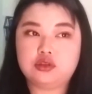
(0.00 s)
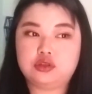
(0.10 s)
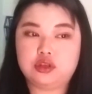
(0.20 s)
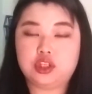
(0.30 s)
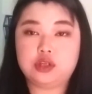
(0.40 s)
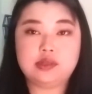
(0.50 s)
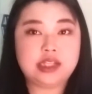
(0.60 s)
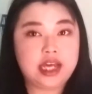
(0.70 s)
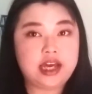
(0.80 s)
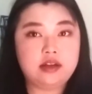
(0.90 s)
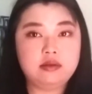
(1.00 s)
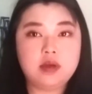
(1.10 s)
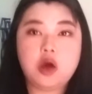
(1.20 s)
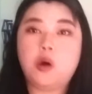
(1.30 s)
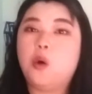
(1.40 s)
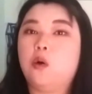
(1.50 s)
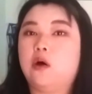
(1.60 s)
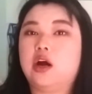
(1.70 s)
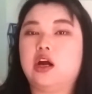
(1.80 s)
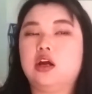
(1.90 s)
do you tan
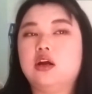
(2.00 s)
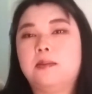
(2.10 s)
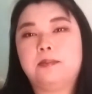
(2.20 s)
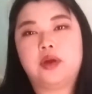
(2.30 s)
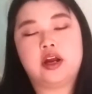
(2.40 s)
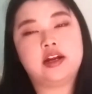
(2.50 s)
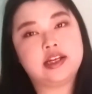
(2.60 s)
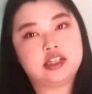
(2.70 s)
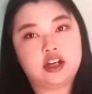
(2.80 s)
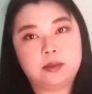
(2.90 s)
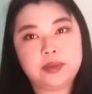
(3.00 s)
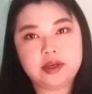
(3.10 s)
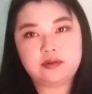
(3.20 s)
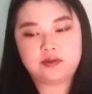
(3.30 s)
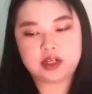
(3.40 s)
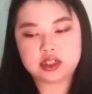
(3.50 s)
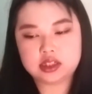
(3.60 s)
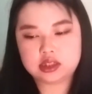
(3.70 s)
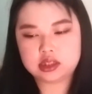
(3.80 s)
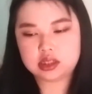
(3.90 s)
or burn and turn pink
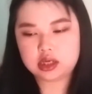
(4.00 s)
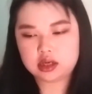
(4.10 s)
first?